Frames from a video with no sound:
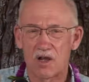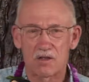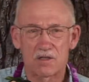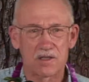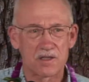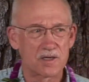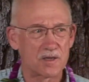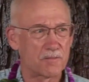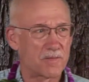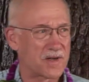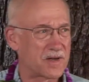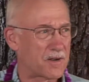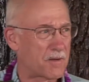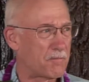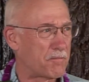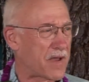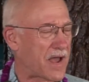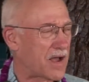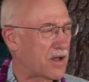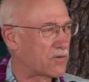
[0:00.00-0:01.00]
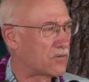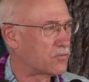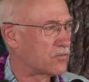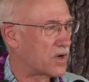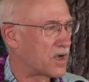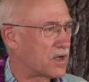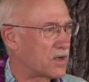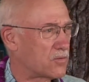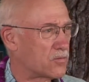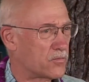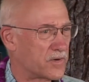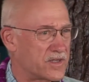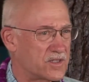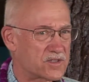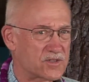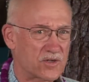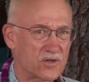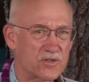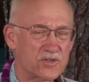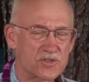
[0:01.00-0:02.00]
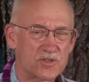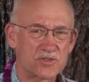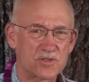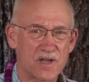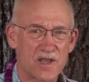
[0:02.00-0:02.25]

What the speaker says: a little bit about research,